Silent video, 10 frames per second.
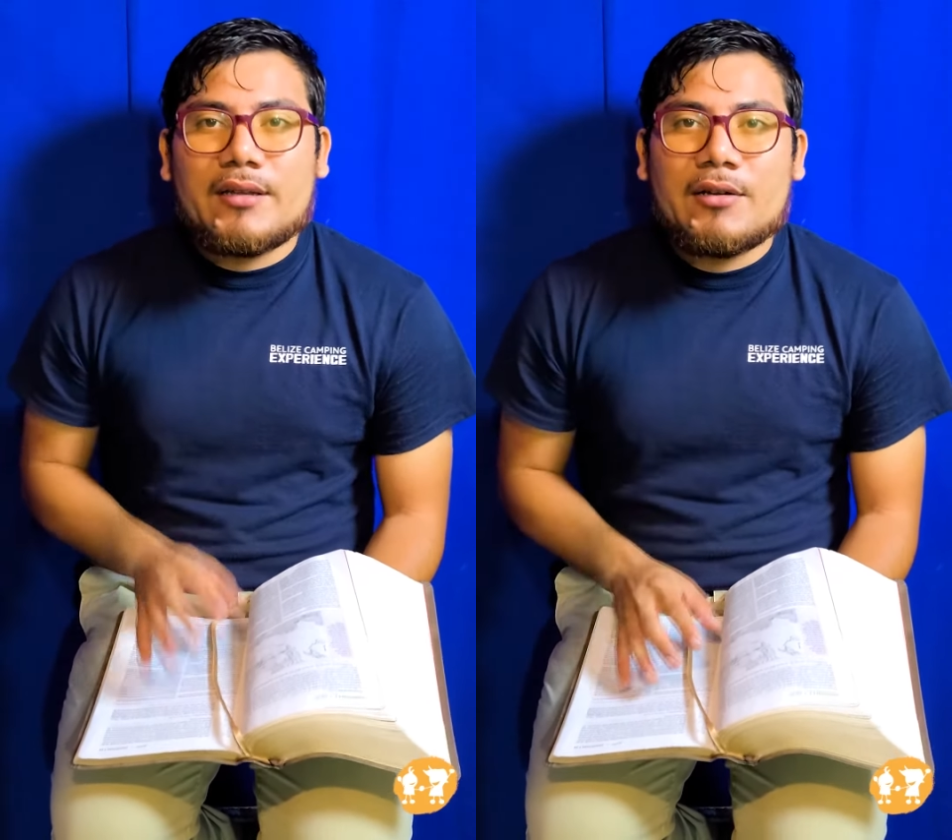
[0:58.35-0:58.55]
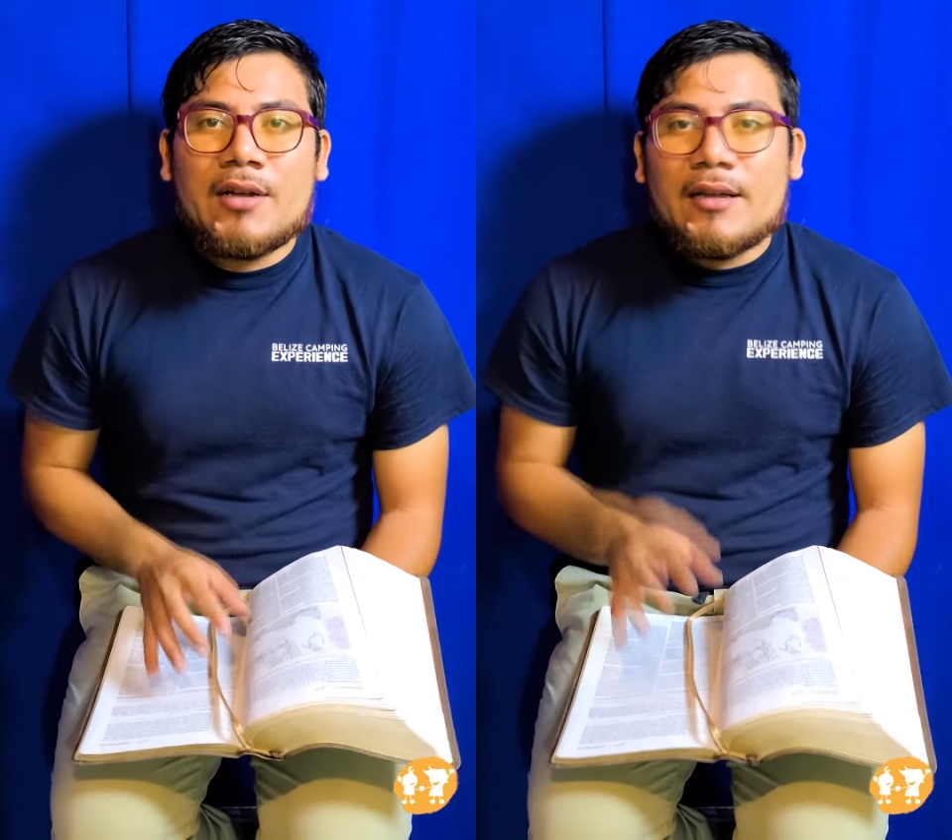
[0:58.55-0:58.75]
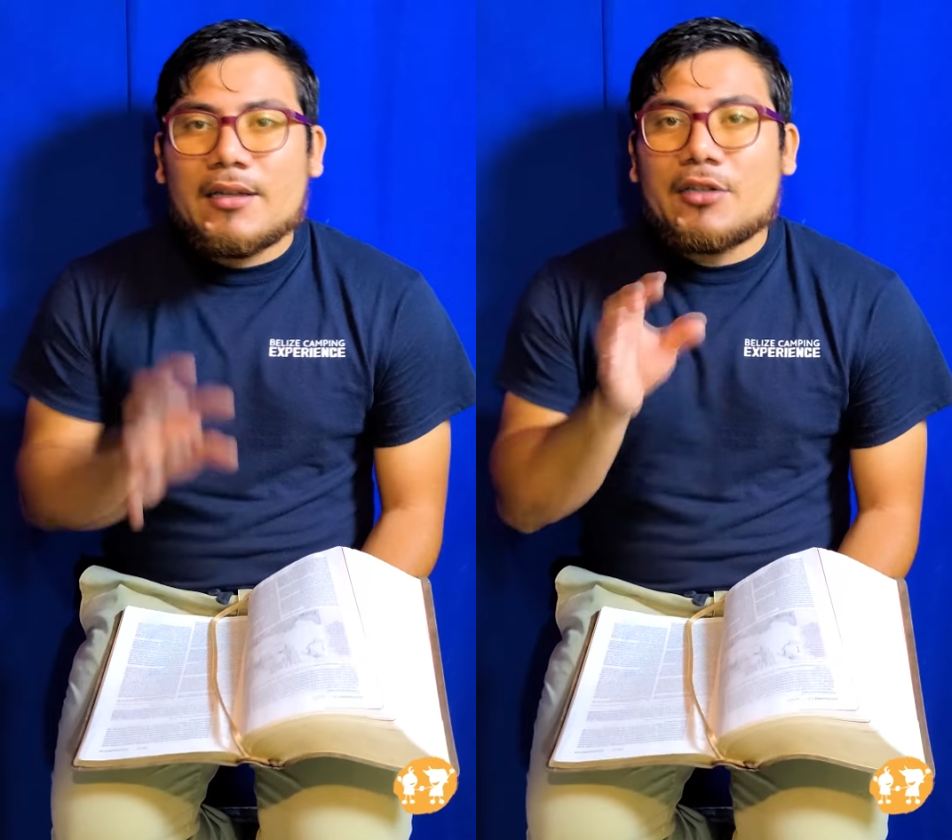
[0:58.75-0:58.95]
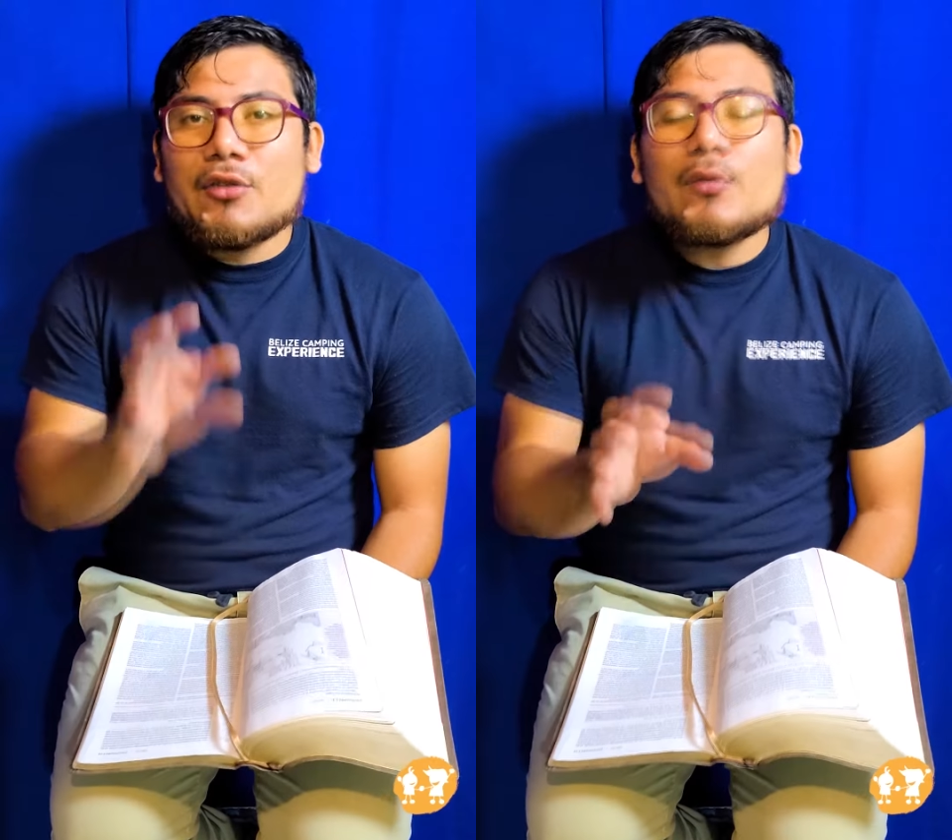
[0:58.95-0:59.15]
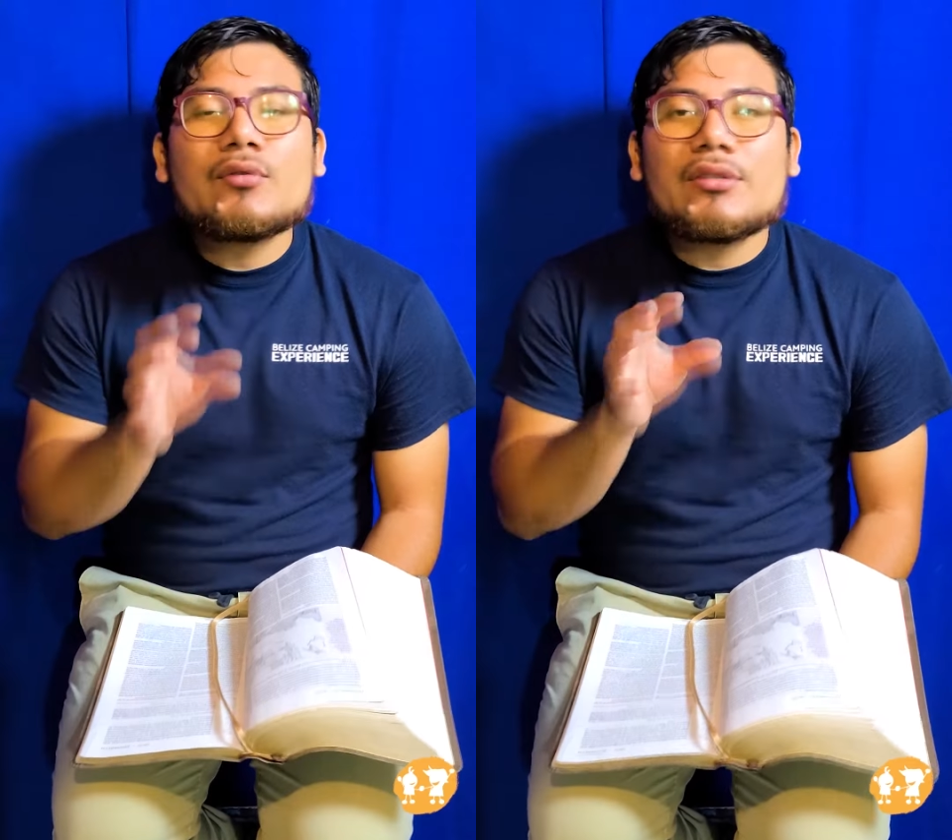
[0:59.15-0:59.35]
there, that
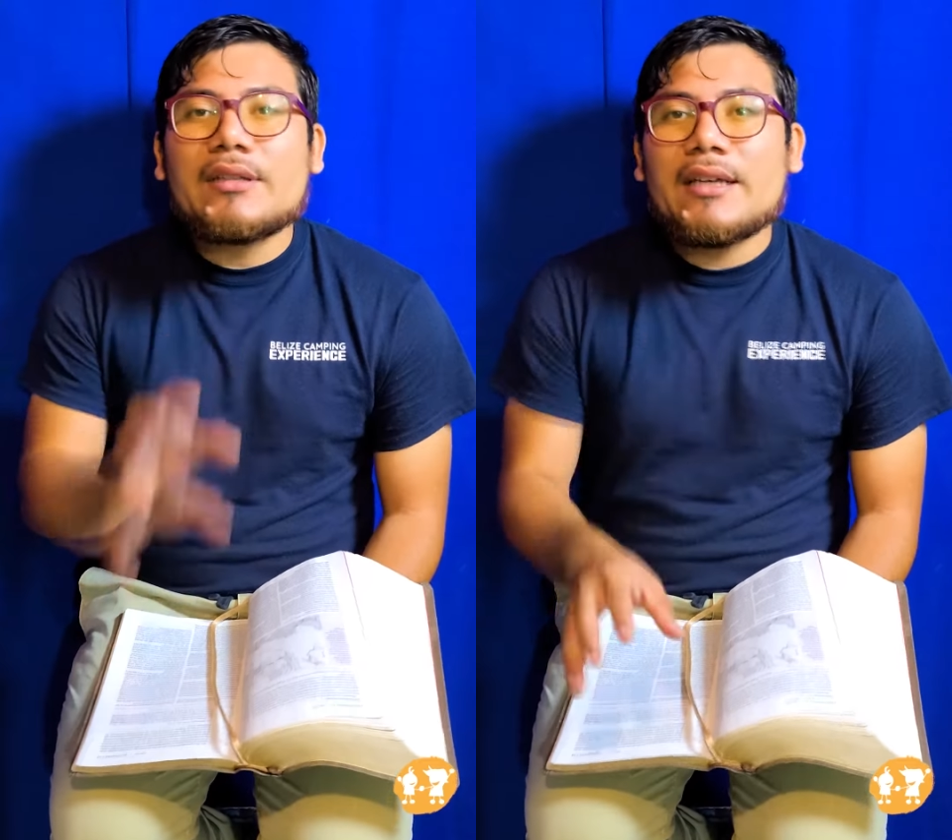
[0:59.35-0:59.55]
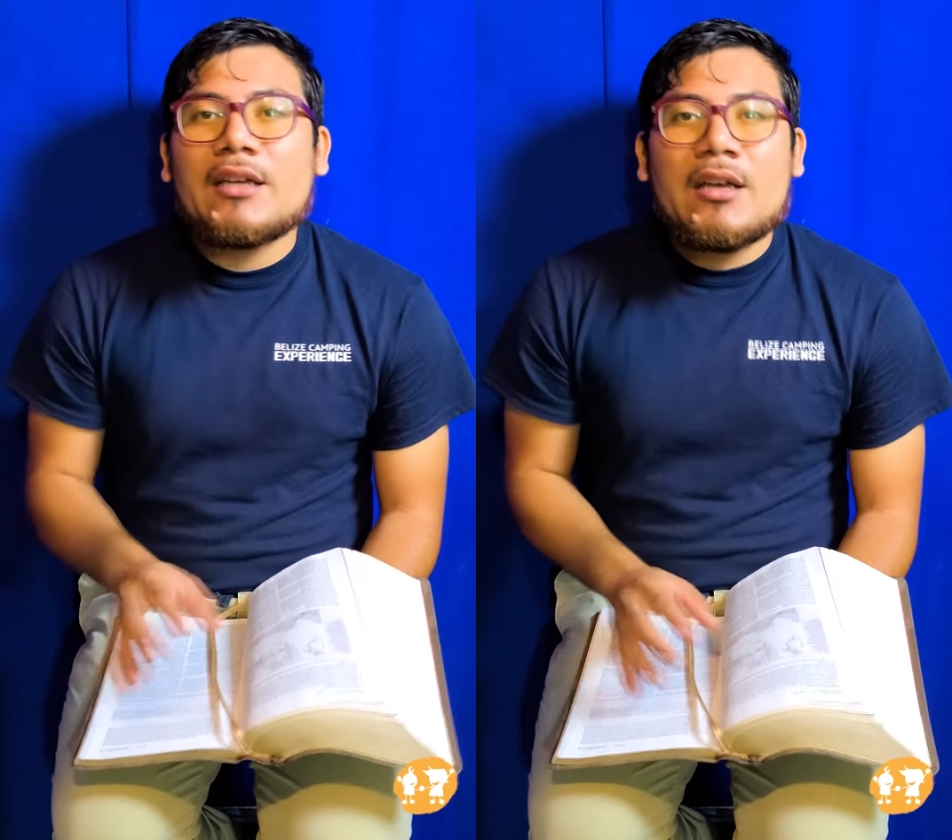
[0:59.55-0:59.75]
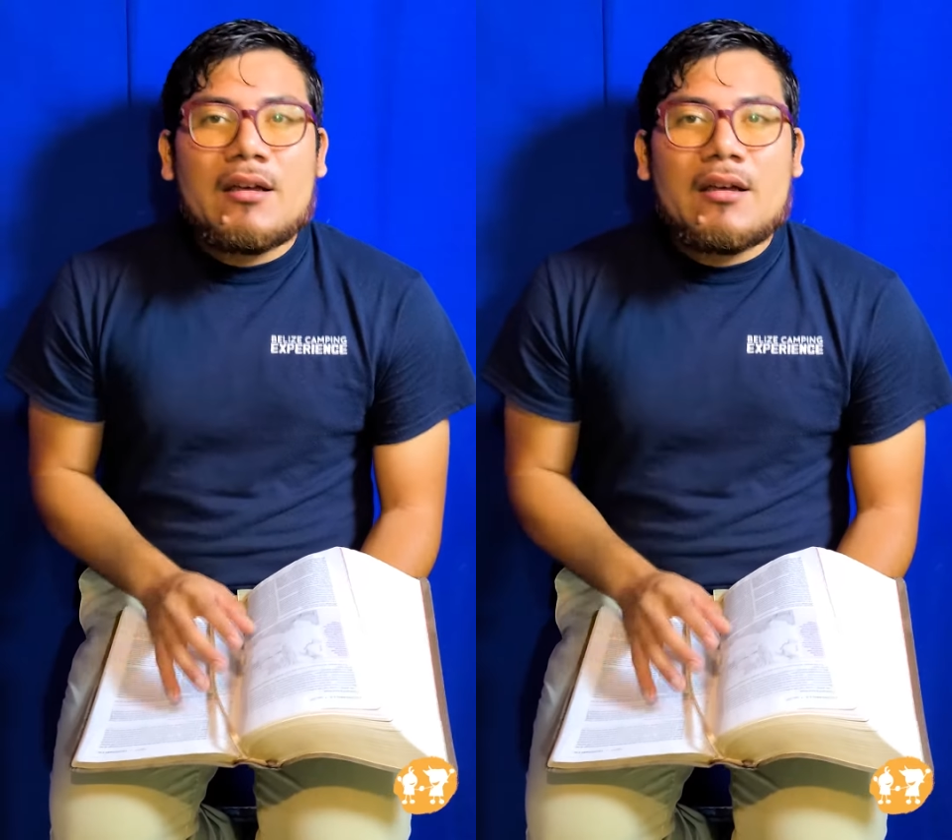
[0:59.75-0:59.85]
you today,